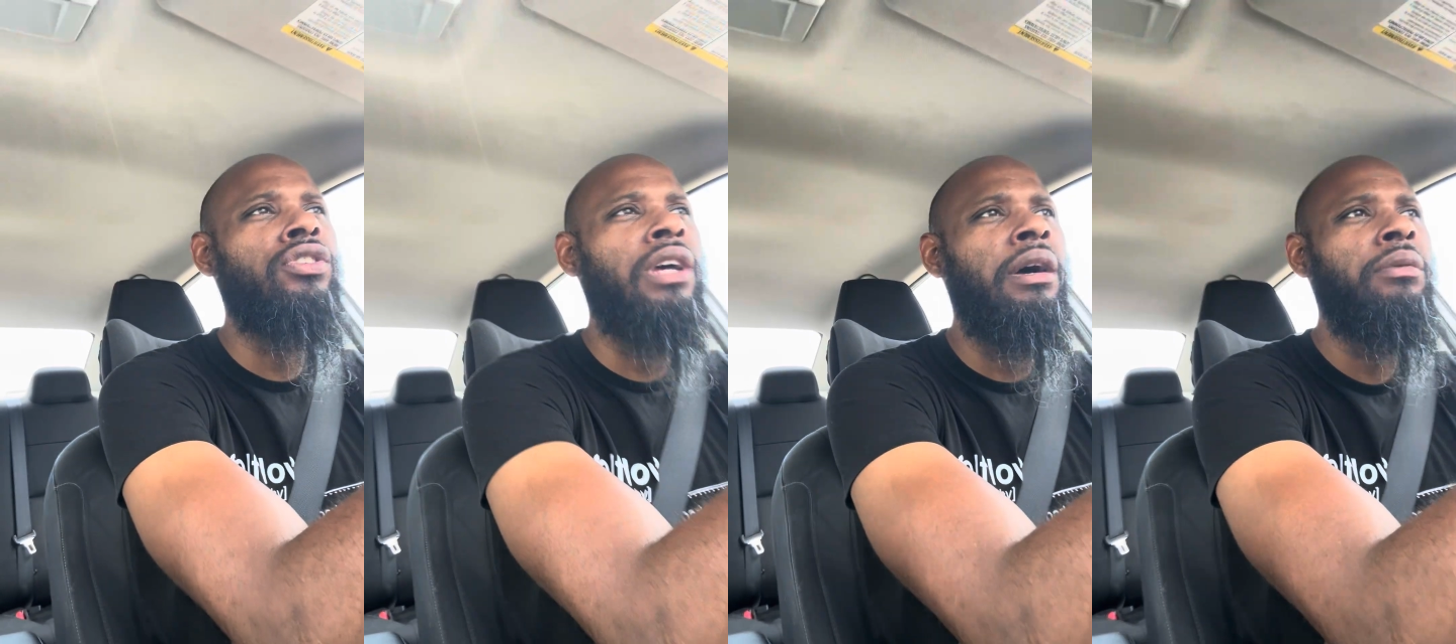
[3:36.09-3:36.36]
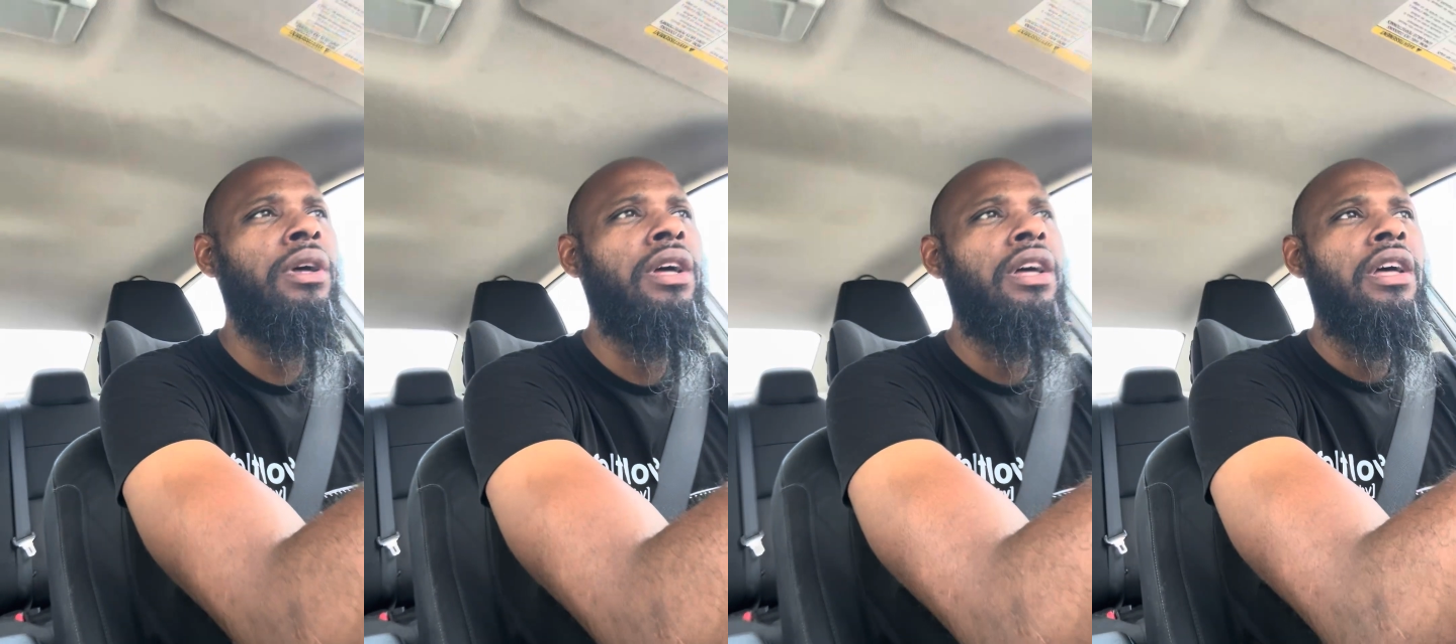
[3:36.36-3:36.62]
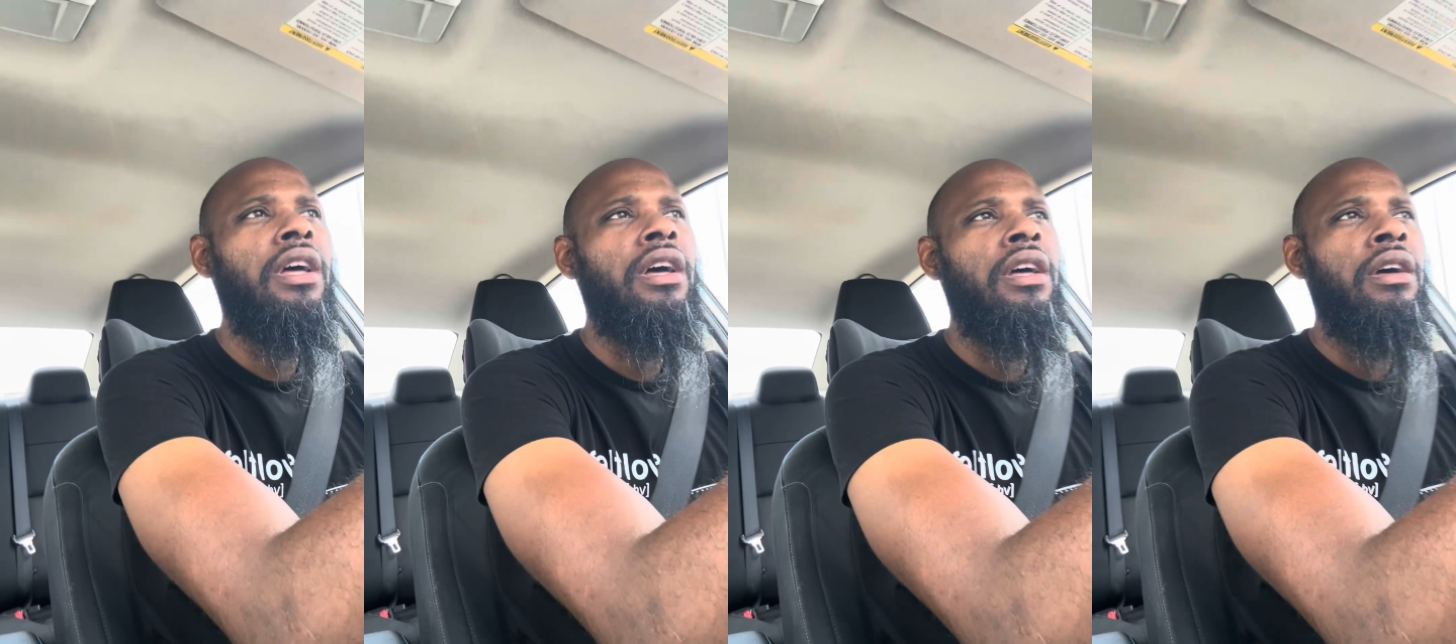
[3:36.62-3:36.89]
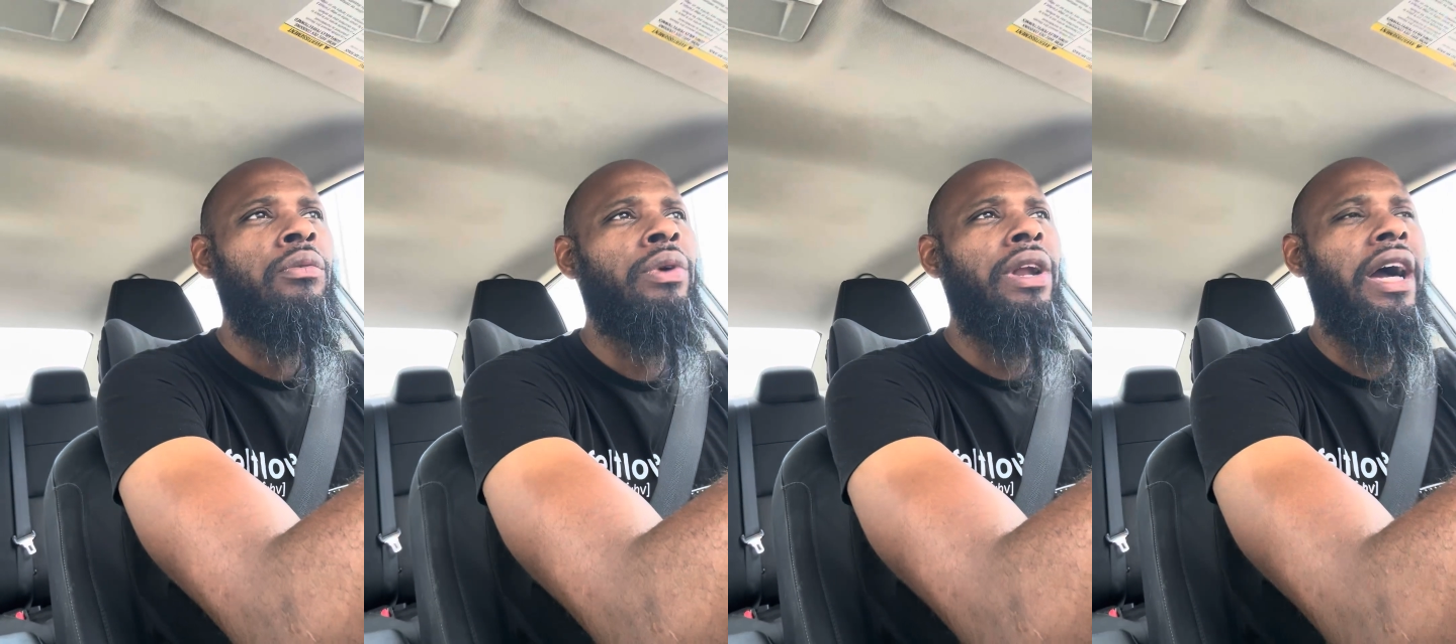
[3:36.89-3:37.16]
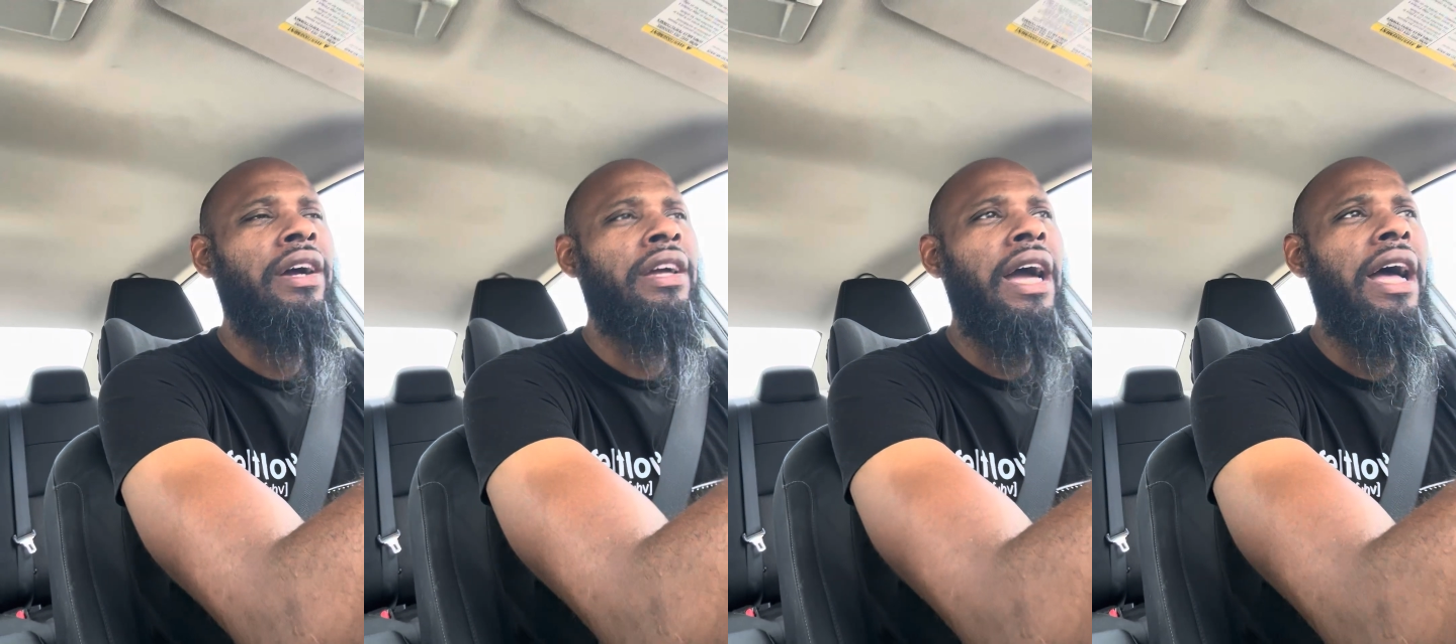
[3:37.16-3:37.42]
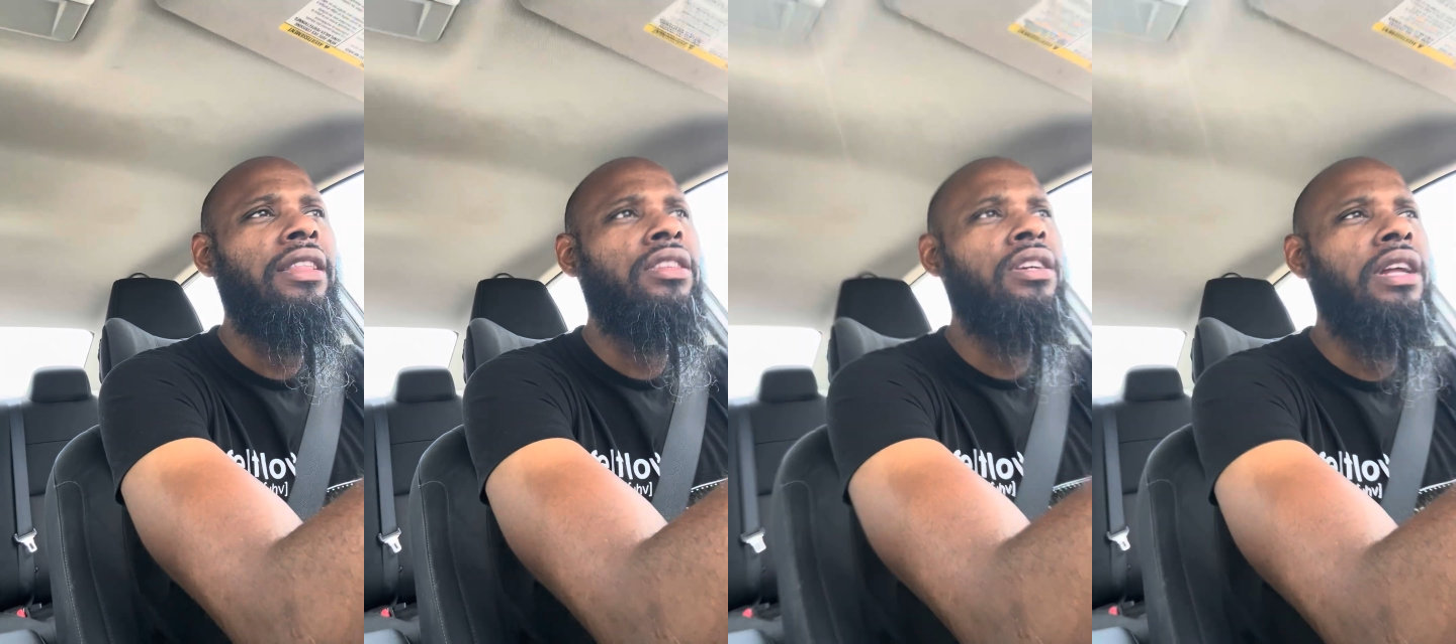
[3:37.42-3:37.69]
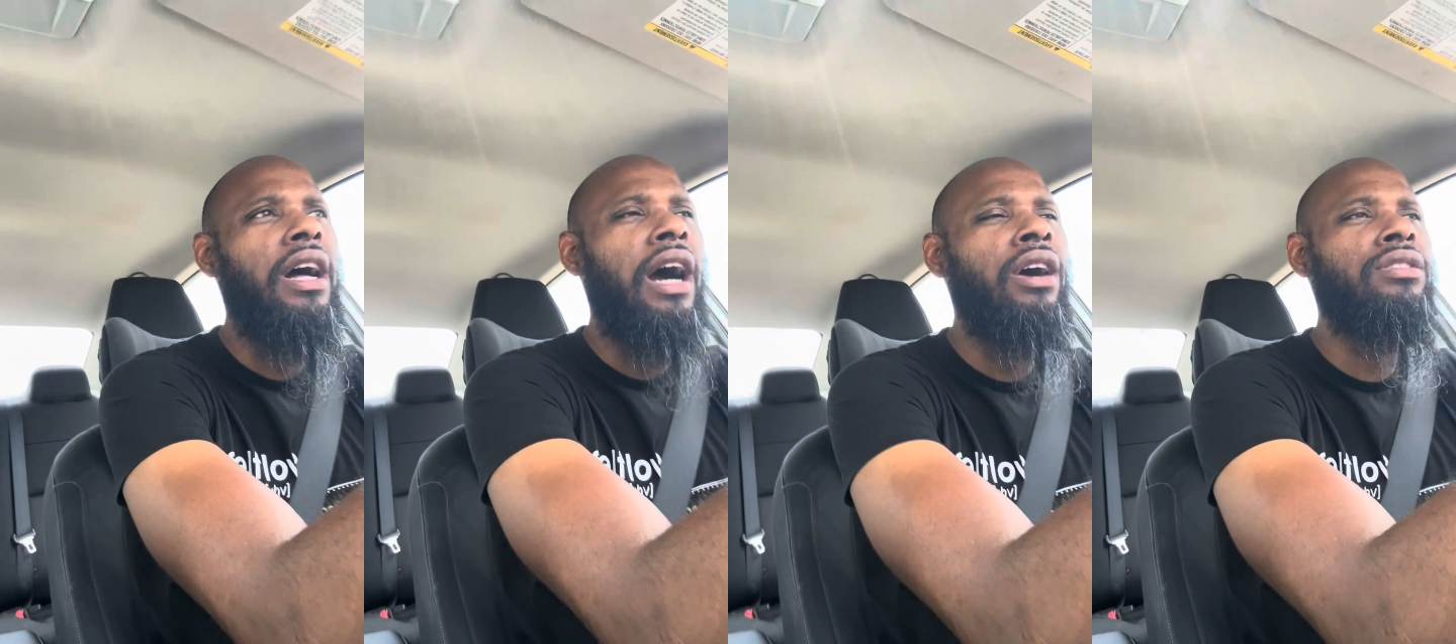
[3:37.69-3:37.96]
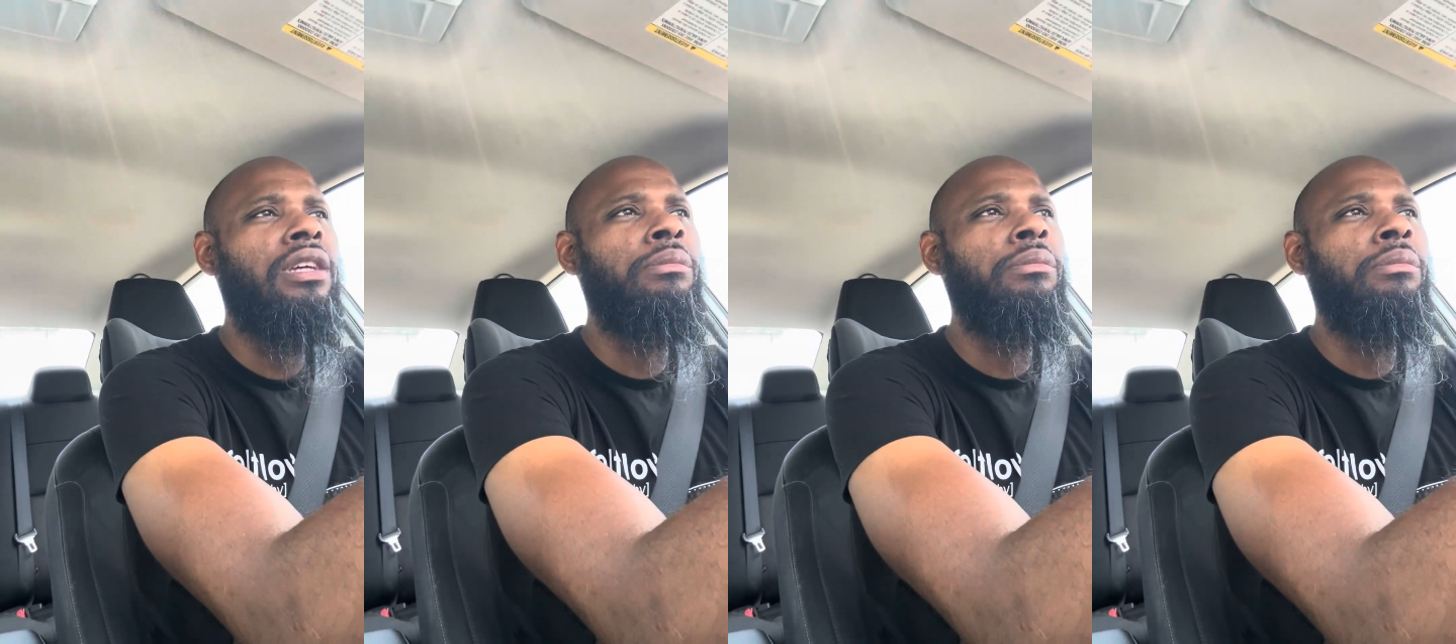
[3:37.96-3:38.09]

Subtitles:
when I got to the house,